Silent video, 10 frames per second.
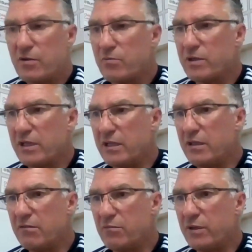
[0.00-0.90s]

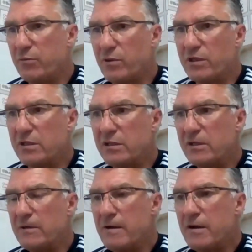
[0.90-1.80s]
we we were
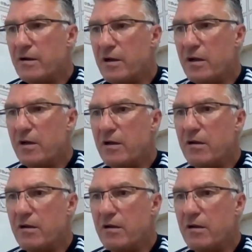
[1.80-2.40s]
uh,